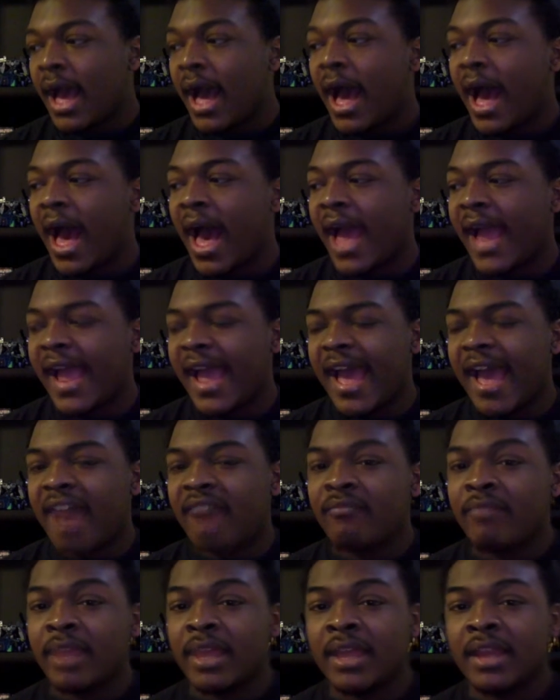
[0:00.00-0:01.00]
I
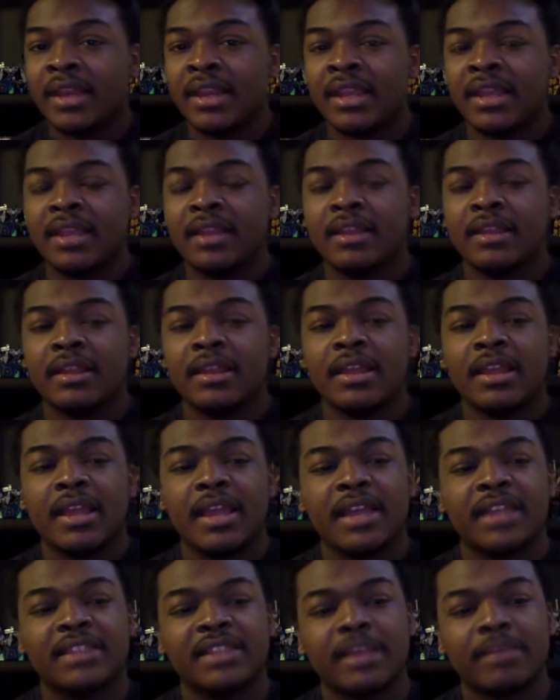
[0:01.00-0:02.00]
have been
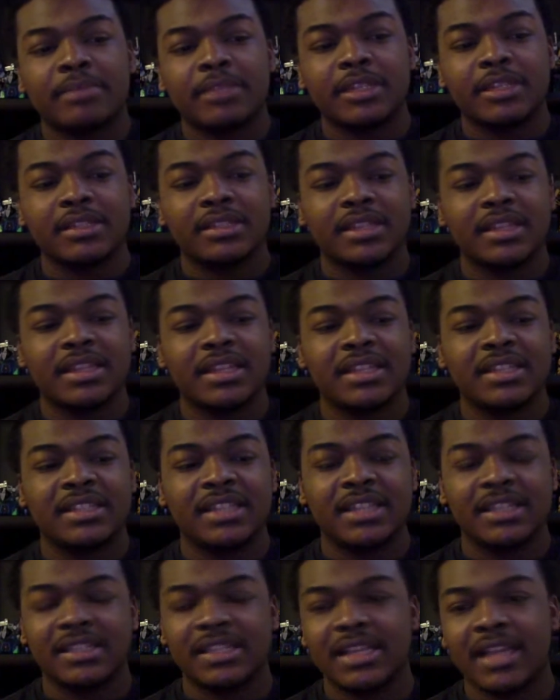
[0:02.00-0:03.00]
accepted into the
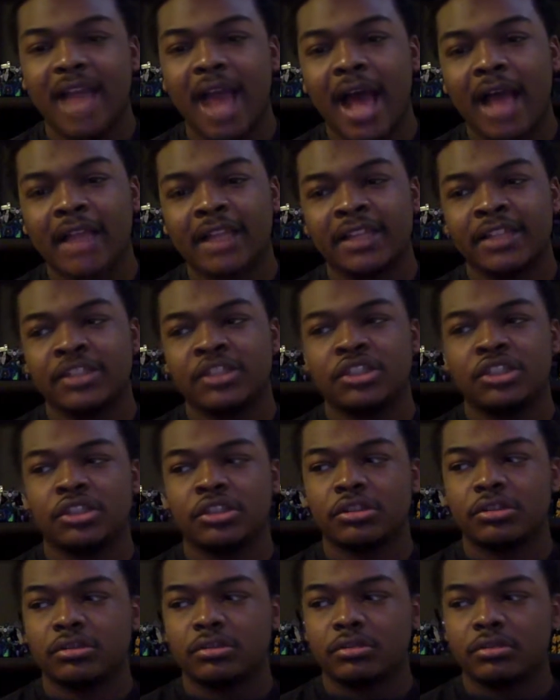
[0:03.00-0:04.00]
Disney
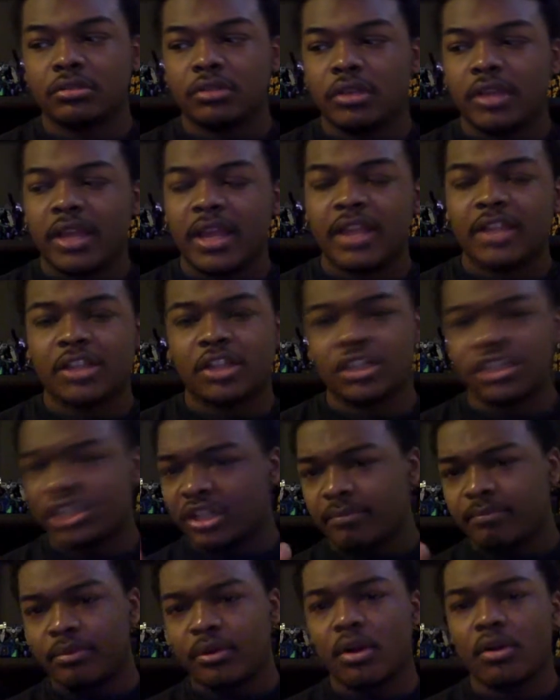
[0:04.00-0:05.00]
College
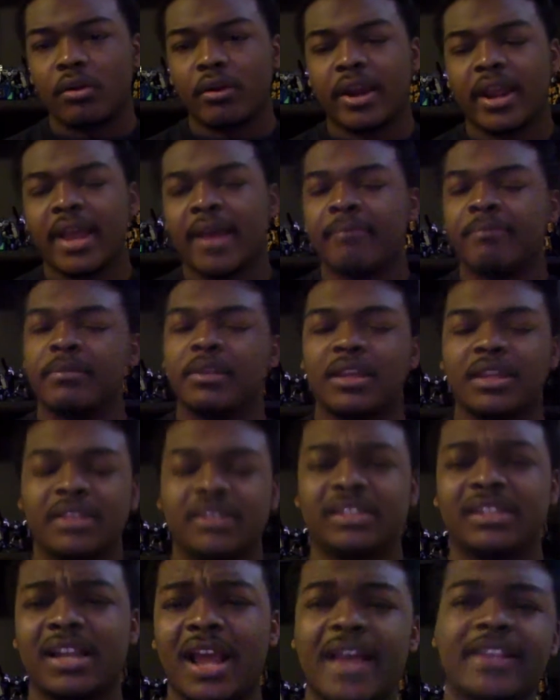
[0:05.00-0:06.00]
internship program.
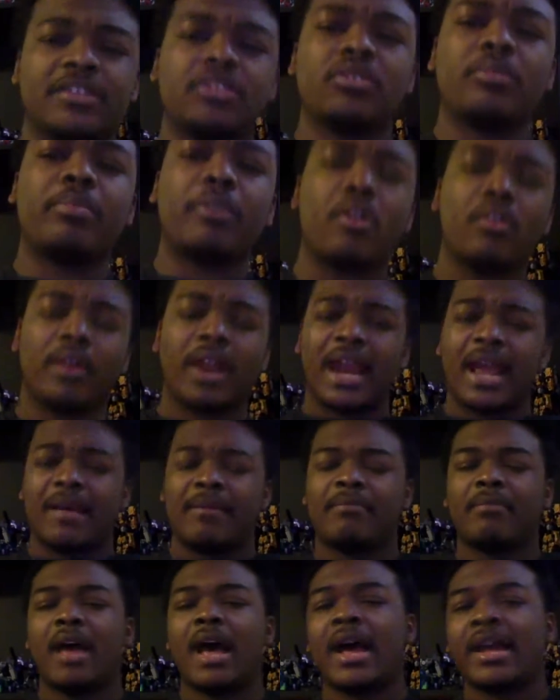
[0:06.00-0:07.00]
It's a nice little
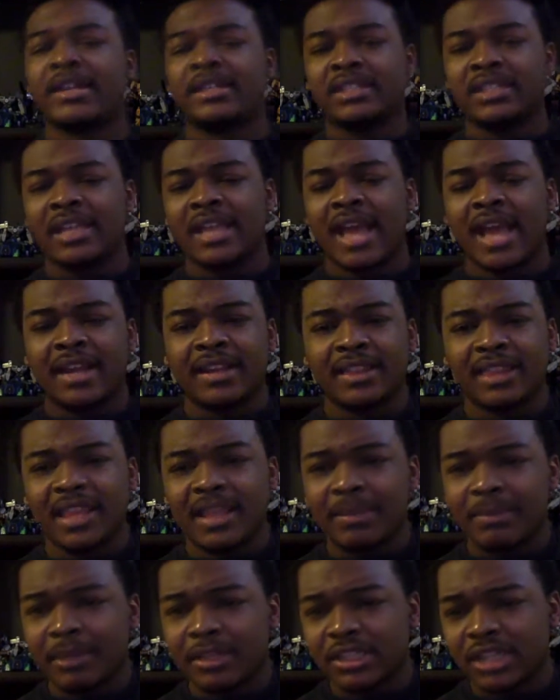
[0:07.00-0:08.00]
program. Honestly, I didn't
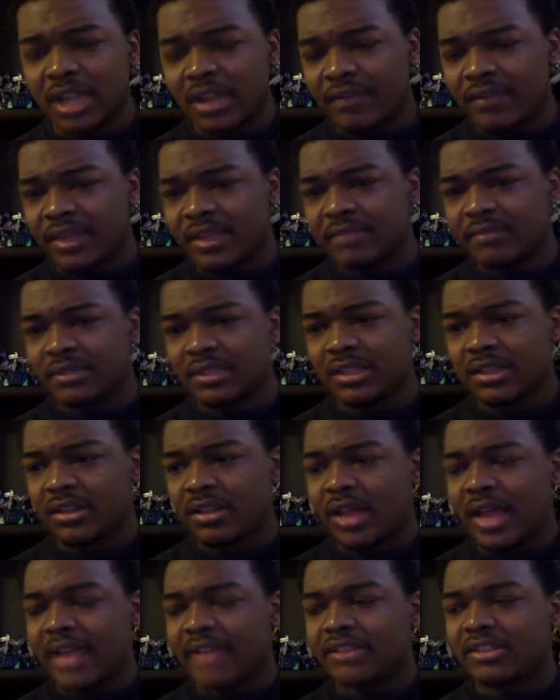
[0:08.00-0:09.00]
think much of it
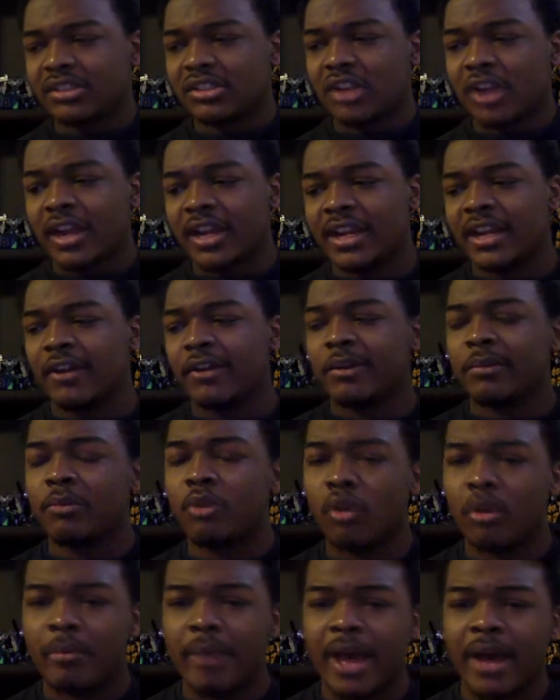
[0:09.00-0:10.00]
till I started hearing
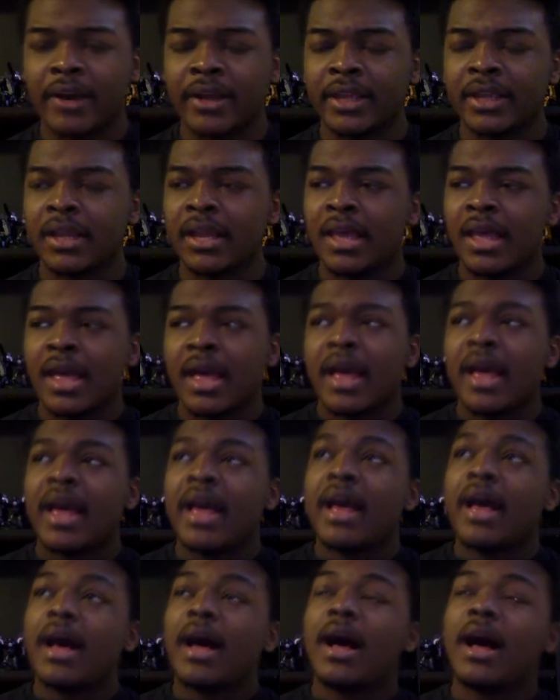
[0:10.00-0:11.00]
more about it.
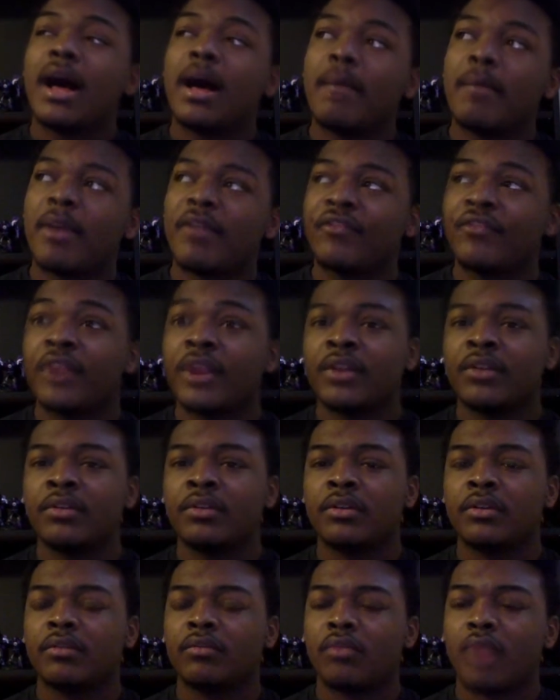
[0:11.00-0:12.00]
My friend
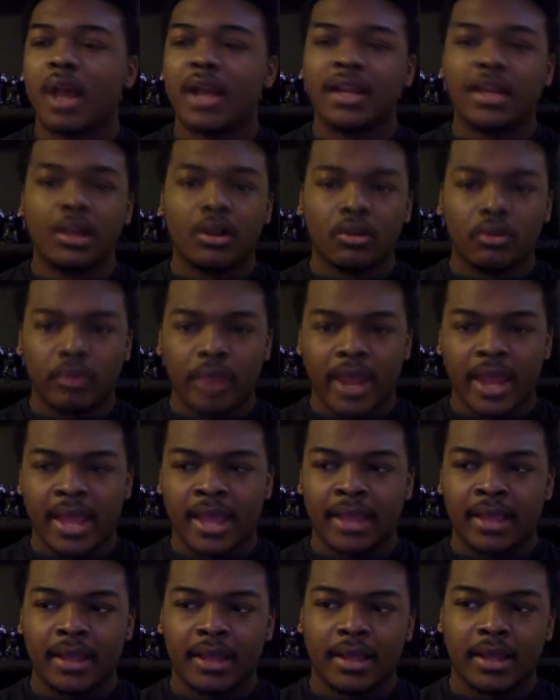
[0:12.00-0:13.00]
Rondell
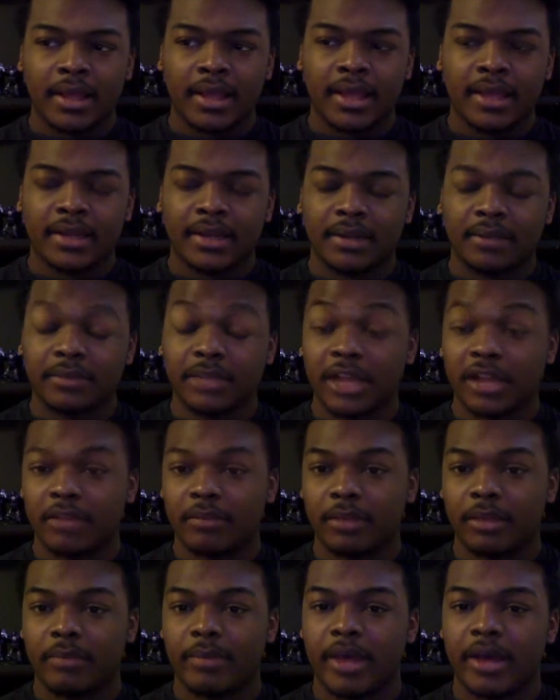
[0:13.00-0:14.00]
Gray ended up
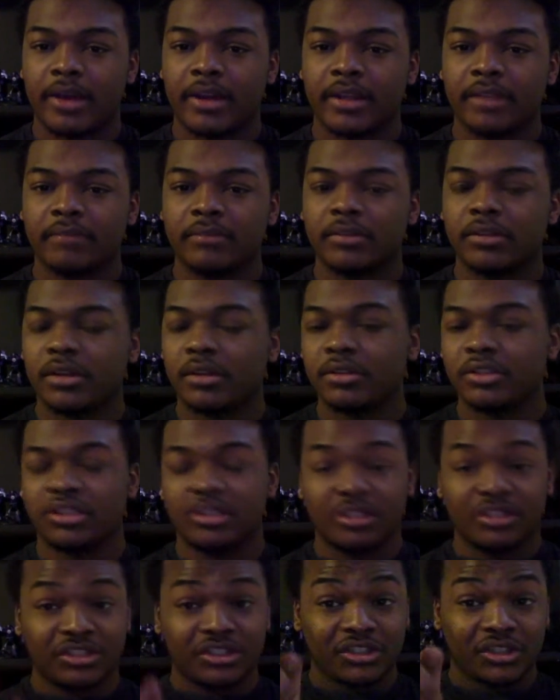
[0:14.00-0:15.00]
telling me about it. You know,
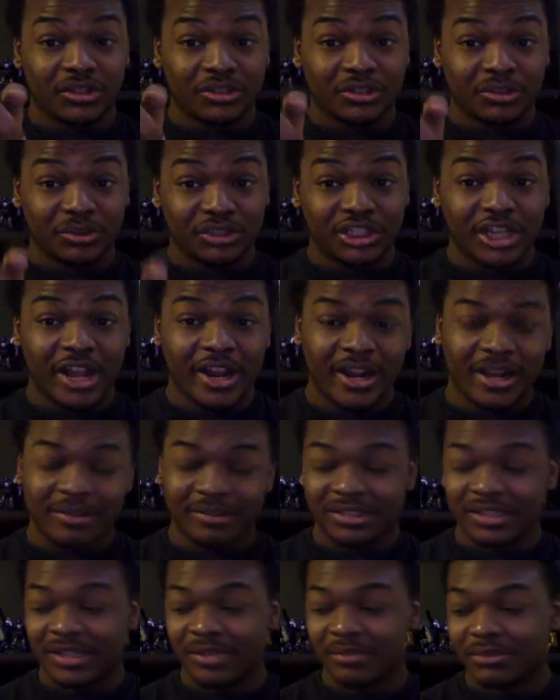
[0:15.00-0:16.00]
this is also a shout
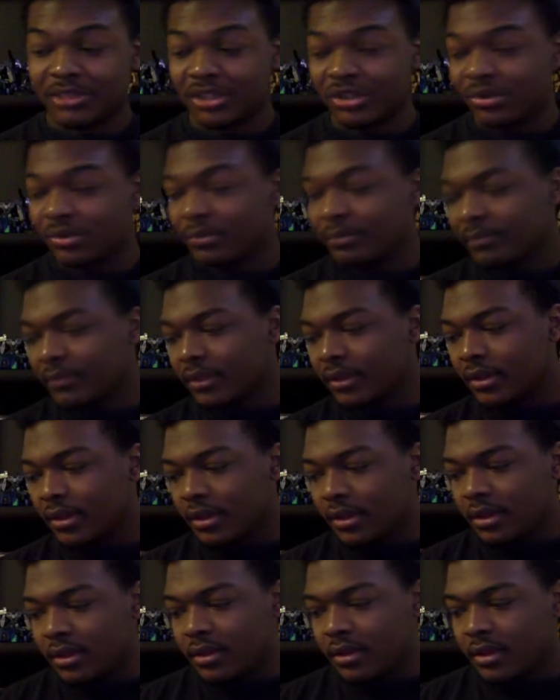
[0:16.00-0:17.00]
out to him too.
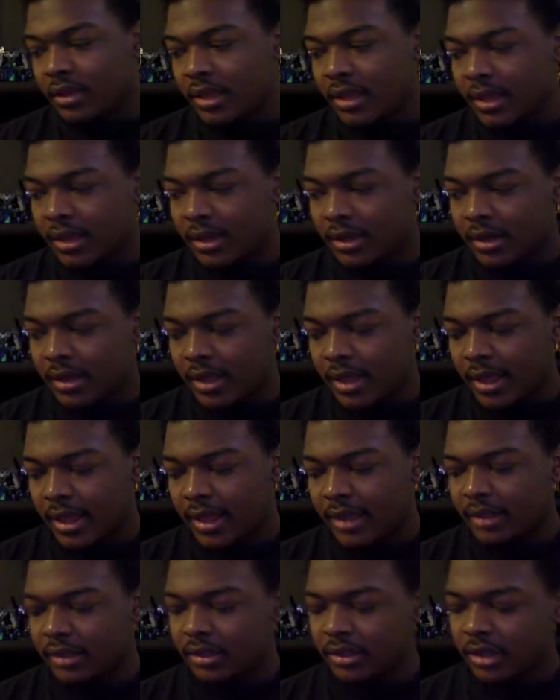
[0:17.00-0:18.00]

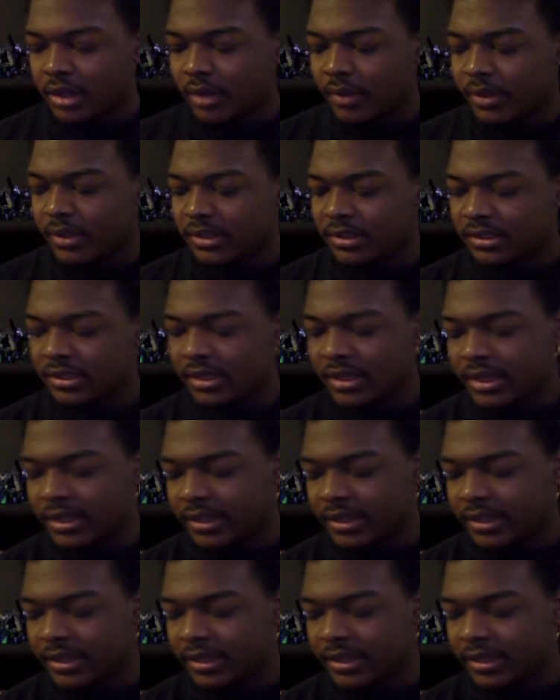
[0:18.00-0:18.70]
And you know, it's